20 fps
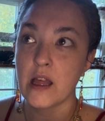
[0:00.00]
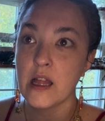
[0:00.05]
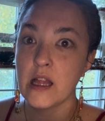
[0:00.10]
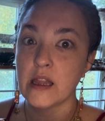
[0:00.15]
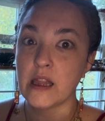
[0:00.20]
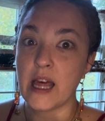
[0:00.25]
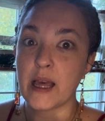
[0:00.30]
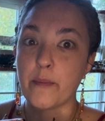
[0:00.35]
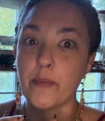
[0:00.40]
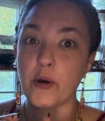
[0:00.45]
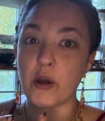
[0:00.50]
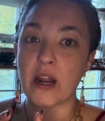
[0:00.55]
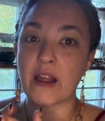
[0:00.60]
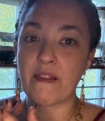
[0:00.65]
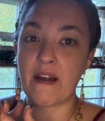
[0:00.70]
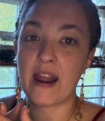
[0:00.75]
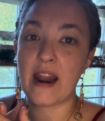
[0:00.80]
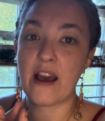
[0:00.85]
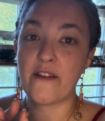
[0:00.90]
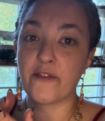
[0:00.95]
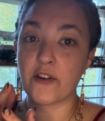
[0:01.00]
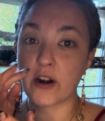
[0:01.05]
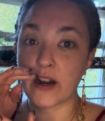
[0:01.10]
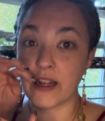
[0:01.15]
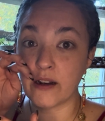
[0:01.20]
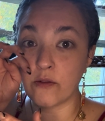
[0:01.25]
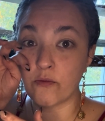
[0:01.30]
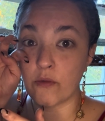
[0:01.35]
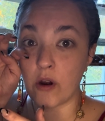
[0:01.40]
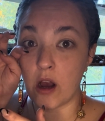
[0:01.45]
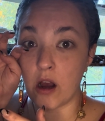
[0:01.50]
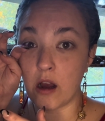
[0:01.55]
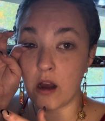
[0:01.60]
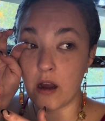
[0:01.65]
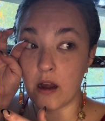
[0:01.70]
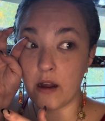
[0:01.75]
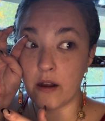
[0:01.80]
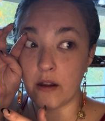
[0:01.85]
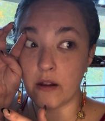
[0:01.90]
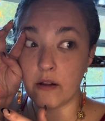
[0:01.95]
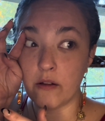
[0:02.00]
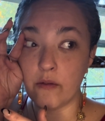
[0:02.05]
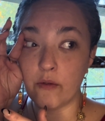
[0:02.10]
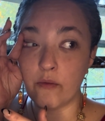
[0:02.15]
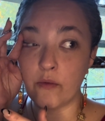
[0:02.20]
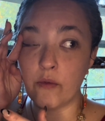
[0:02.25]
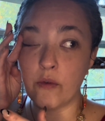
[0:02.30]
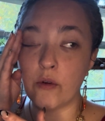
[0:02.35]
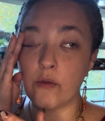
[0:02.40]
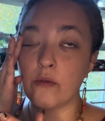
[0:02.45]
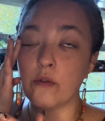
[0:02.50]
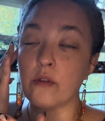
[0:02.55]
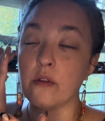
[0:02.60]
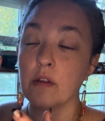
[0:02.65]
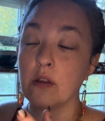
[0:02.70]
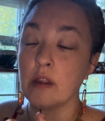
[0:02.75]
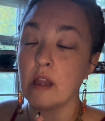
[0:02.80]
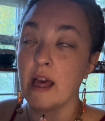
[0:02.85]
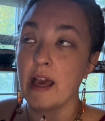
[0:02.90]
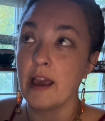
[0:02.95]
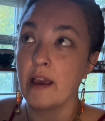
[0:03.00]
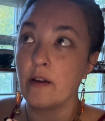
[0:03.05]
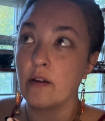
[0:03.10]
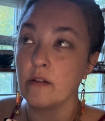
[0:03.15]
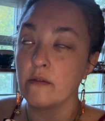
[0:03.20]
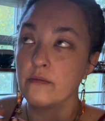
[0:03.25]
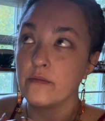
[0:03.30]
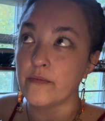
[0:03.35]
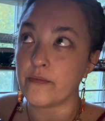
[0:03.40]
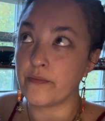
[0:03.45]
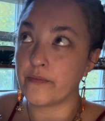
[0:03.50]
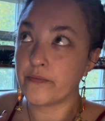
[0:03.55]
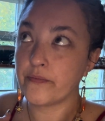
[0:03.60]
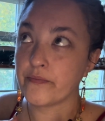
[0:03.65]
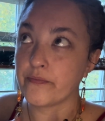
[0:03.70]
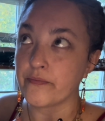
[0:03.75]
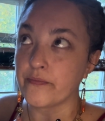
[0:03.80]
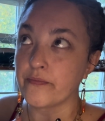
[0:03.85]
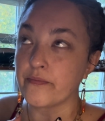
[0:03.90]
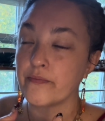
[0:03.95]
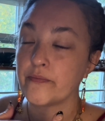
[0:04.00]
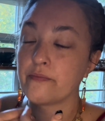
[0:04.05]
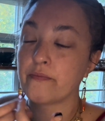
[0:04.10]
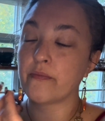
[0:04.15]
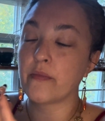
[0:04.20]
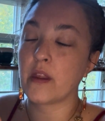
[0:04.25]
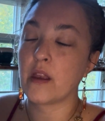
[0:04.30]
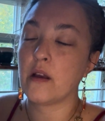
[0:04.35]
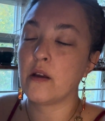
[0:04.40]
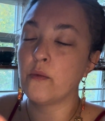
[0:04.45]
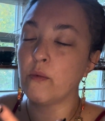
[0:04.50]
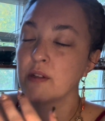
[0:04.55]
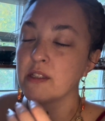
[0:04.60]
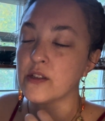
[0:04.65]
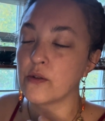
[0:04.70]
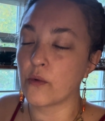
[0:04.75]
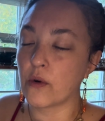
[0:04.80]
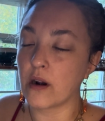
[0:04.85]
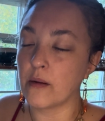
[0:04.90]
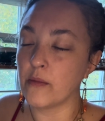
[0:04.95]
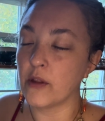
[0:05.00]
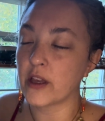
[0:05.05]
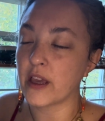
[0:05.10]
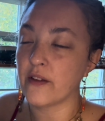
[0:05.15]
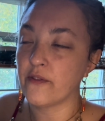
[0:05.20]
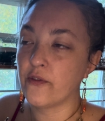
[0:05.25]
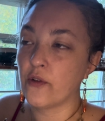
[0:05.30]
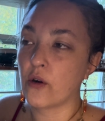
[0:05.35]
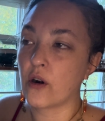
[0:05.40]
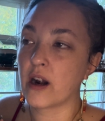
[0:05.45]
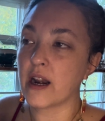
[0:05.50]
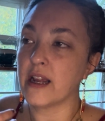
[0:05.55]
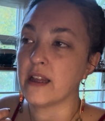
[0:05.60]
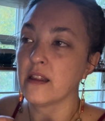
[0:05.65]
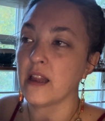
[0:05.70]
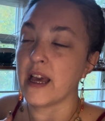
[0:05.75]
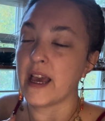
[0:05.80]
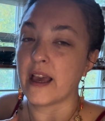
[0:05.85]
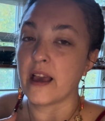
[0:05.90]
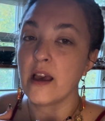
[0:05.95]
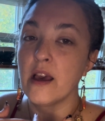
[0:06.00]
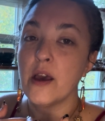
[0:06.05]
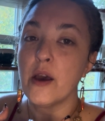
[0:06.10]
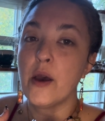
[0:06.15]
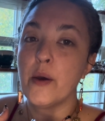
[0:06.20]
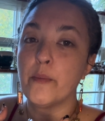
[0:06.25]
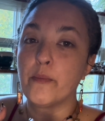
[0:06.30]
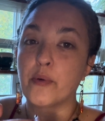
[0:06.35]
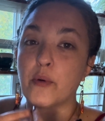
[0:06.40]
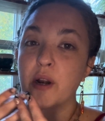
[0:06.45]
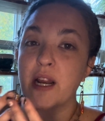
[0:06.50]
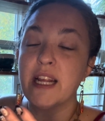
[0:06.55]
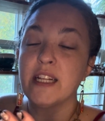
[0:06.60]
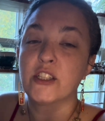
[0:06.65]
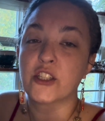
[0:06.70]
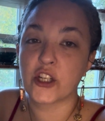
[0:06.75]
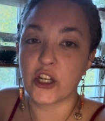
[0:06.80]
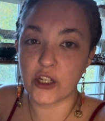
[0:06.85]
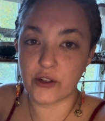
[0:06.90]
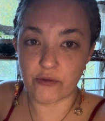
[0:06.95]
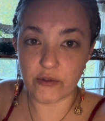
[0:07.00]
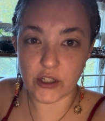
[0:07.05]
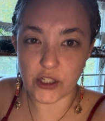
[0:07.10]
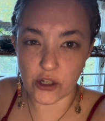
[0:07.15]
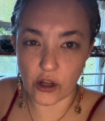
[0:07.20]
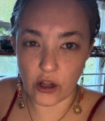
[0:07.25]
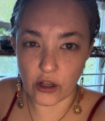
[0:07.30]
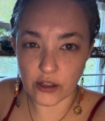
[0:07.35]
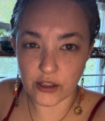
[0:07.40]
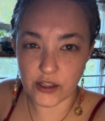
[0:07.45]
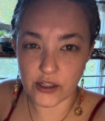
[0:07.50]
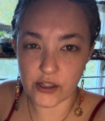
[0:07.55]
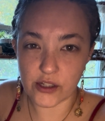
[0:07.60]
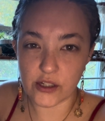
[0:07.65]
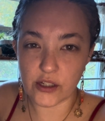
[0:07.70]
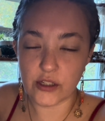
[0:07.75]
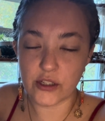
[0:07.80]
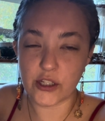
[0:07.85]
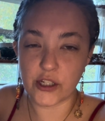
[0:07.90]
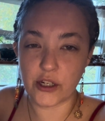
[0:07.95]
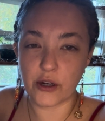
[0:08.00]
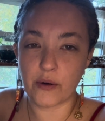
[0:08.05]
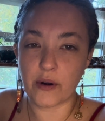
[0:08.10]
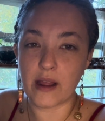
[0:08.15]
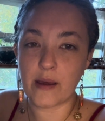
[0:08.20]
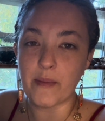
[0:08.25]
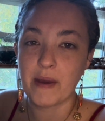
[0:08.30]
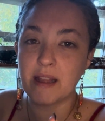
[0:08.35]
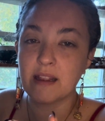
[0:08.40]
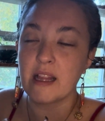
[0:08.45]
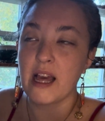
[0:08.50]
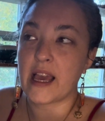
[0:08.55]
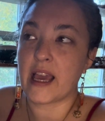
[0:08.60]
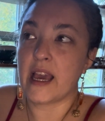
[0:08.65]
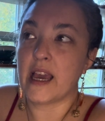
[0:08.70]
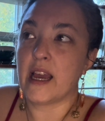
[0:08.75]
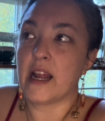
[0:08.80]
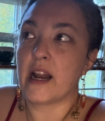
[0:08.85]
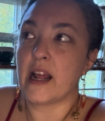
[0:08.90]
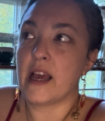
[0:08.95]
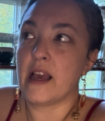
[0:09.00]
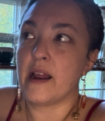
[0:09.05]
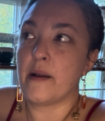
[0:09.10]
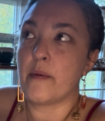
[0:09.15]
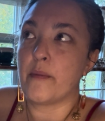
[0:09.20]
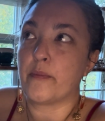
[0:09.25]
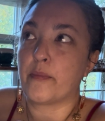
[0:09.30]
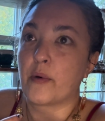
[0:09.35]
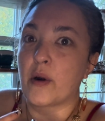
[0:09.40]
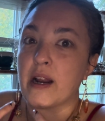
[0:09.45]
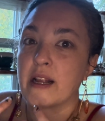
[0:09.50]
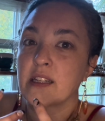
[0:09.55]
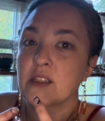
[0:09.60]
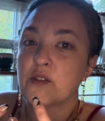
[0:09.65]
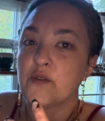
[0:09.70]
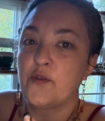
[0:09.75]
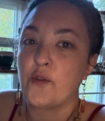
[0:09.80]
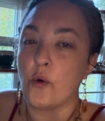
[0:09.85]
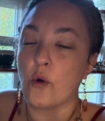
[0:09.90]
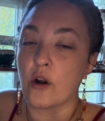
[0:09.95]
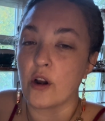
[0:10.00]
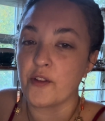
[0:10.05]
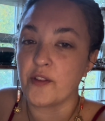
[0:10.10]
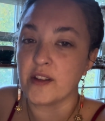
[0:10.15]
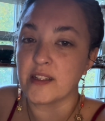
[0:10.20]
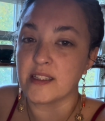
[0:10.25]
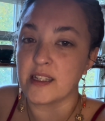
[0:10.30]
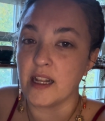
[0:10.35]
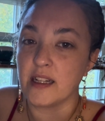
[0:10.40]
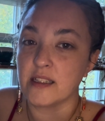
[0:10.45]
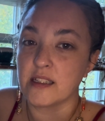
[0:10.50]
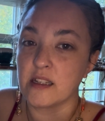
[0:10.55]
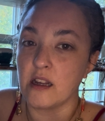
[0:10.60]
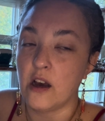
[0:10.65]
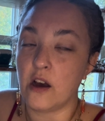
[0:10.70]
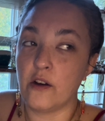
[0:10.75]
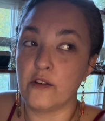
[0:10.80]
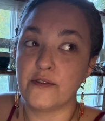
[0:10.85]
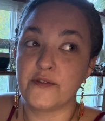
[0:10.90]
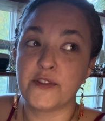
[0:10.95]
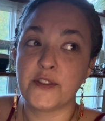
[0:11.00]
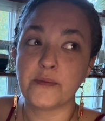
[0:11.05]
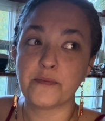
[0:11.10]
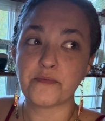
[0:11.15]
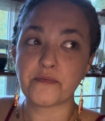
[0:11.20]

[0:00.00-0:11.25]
like putting that effort in, like, what's the word I'm looking for? It like breeds good results. Do you know what I mean? Like it brings forth a sense of